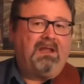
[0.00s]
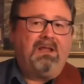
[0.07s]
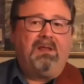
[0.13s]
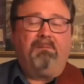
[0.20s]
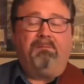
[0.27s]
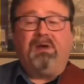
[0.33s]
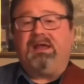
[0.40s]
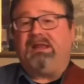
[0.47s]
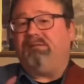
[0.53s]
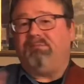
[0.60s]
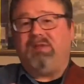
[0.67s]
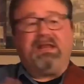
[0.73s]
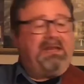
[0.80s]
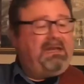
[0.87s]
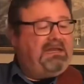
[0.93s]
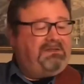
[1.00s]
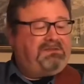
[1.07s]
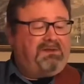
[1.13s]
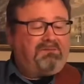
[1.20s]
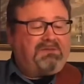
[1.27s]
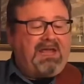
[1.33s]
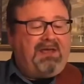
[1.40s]
But admittedly,
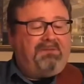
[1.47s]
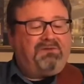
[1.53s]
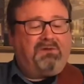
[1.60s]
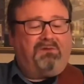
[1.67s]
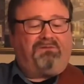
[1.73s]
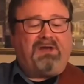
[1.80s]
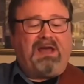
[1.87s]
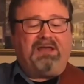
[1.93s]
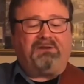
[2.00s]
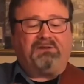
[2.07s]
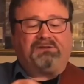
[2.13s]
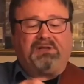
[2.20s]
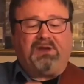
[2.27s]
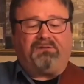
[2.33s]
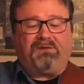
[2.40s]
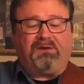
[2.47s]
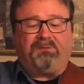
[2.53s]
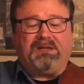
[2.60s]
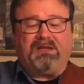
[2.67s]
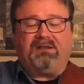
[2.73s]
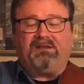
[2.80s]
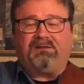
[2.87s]
sometimes you'll find yourself,
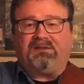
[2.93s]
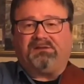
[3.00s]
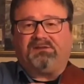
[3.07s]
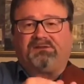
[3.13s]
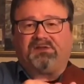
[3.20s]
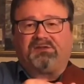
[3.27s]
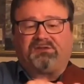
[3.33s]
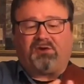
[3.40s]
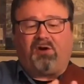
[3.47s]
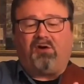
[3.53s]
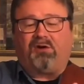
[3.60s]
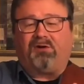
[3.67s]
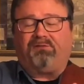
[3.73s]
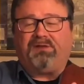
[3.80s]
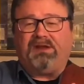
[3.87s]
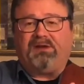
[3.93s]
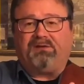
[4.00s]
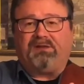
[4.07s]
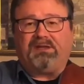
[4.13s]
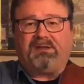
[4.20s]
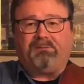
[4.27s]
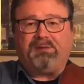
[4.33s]
this is a stronger finger
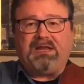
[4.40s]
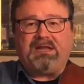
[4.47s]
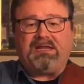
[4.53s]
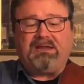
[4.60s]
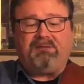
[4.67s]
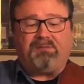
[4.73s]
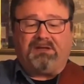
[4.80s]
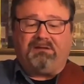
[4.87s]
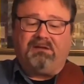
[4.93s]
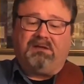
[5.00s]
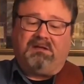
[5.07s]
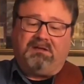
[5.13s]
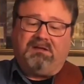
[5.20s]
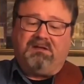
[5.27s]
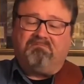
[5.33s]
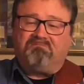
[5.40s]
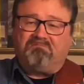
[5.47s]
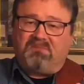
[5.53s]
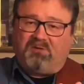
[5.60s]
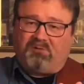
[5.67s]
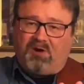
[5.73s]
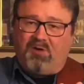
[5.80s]
than the pinky, but
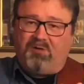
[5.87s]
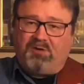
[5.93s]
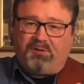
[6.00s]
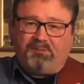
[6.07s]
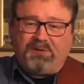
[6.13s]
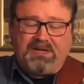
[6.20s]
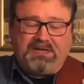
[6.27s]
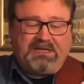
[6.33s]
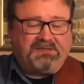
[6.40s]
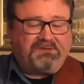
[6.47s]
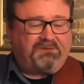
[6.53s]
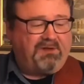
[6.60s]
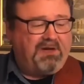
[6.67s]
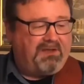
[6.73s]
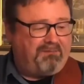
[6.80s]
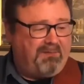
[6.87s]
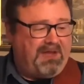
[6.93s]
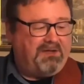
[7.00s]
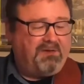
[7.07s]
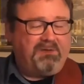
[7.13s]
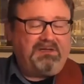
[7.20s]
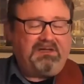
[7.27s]
grow your pinky strength by
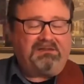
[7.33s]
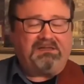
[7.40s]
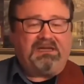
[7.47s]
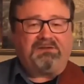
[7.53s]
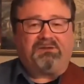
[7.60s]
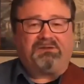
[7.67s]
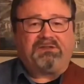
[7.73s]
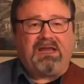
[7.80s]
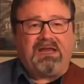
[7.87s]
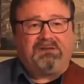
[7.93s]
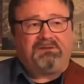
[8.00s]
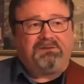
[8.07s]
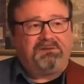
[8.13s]
doing these exercises.